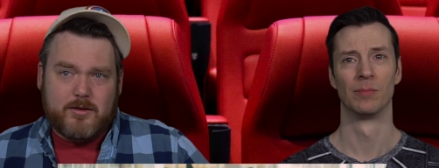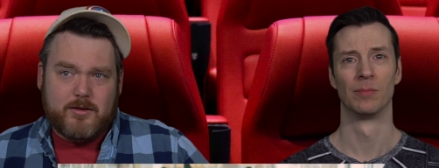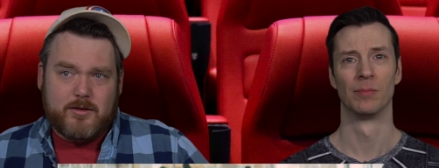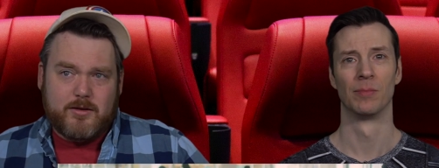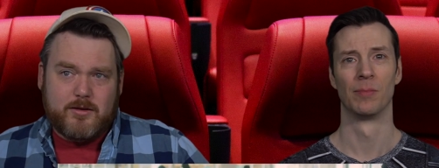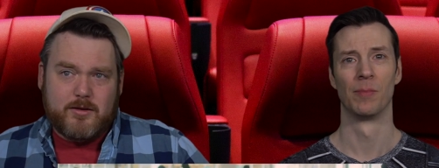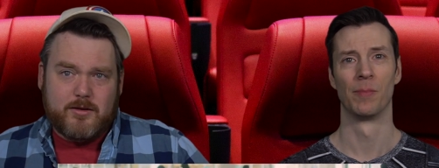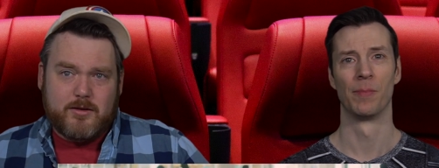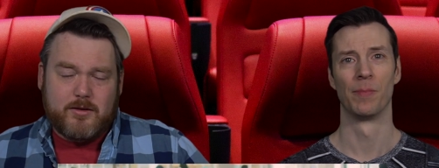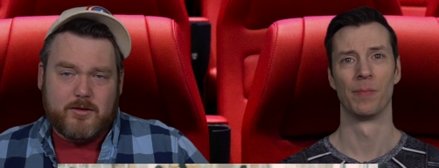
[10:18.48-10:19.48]

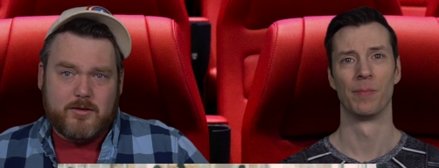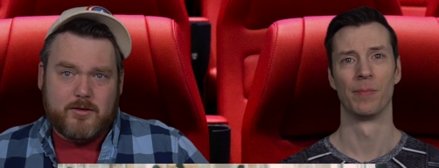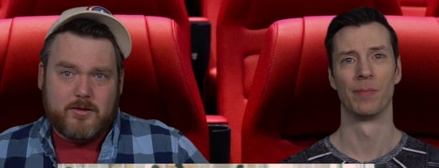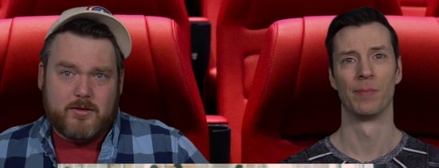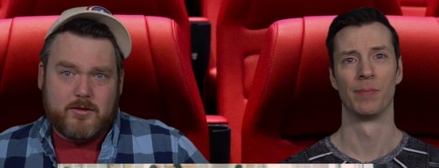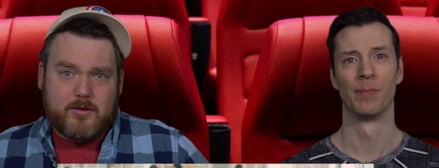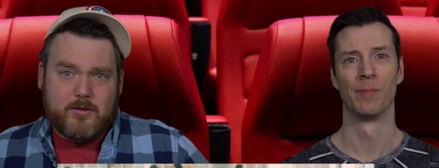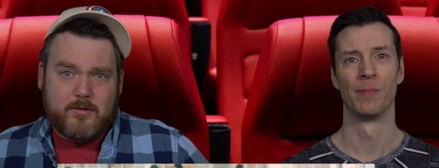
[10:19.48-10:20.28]
(no one is talking)